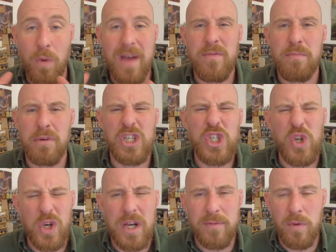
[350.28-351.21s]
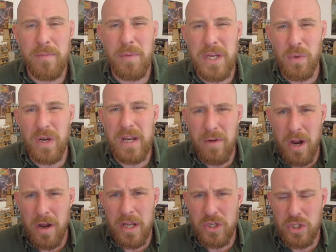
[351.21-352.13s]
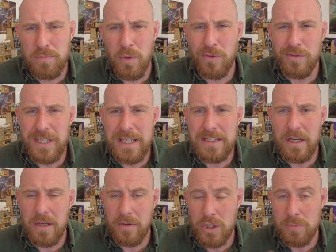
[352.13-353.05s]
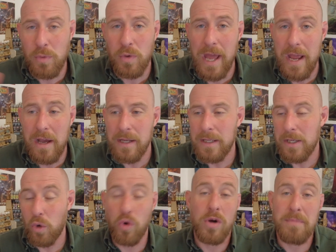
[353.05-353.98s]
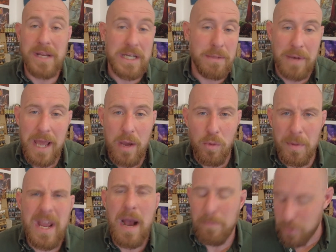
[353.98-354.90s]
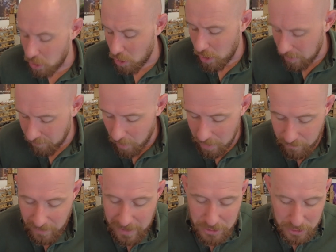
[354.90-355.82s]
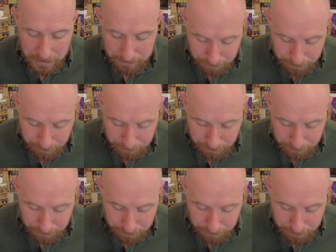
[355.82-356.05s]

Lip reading: whatever brush you're comfortable with, but you want a small layer or a medium layer will be absolutely fine for this.